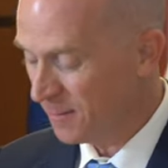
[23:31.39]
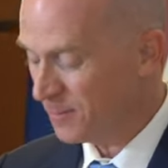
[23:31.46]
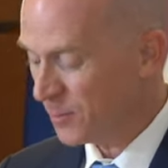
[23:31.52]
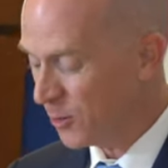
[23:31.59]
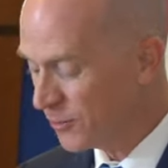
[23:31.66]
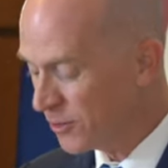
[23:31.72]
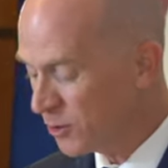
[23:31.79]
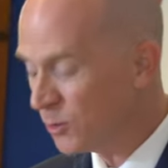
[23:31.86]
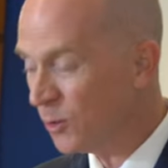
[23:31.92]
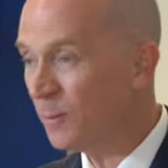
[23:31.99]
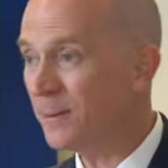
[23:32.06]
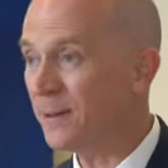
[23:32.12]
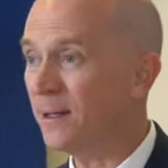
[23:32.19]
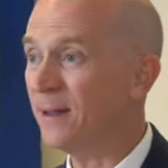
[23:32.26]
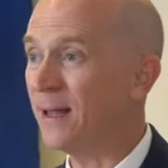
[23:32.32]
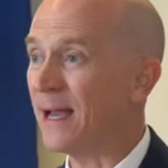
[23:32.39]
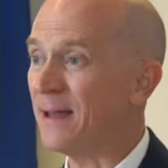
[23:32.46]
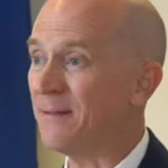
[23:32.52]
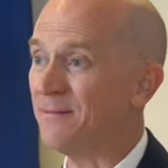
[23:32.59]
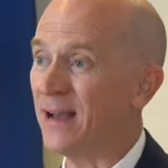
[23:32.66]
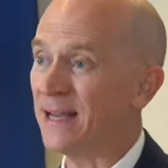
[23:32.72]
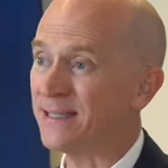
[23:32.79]
birth control pill,
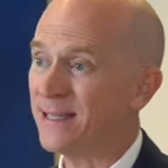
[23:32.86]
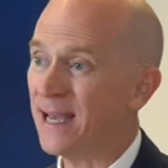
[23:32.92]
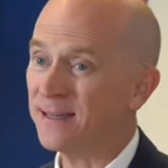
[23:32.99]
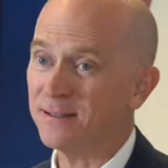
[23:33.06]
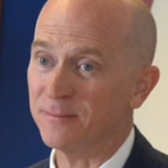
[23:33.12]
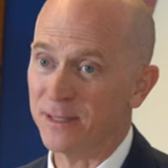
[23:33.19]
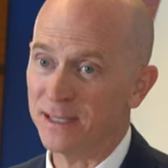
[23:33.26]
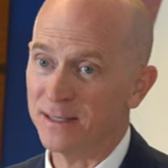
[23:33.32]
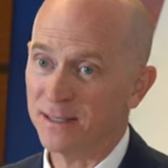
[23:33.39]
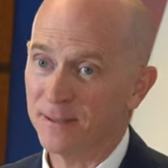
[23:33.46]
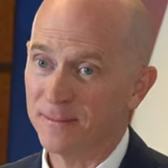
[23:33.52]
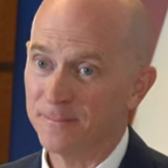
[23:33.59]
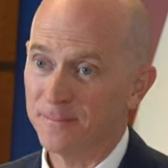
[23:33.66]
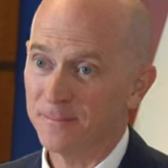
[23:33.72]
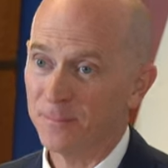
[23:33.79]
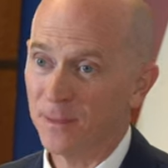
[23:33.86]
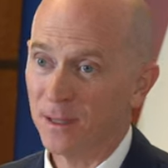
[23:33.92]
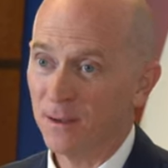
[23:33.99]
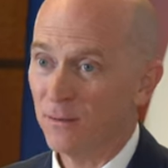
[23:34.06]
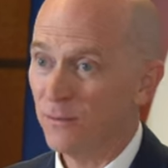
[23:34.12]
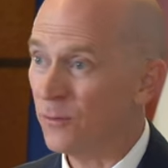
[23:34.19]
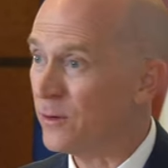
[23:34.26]
and vasectomies
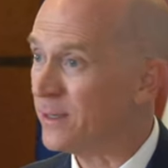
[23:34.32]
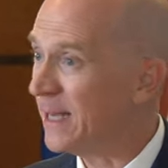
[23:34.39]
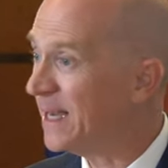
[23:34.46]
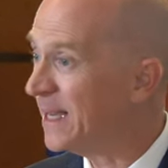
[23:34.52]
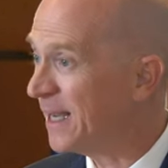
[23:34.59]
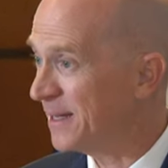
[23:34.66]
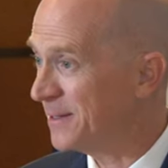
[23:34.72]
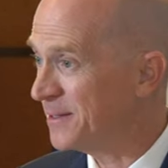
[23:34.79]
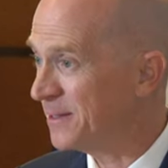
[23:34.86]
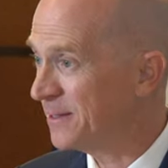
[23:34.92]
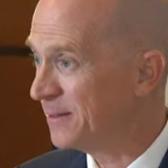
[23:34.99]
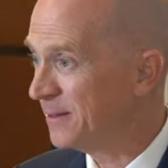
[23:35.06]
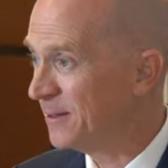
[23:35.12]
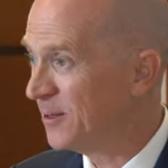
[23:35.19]
for decades,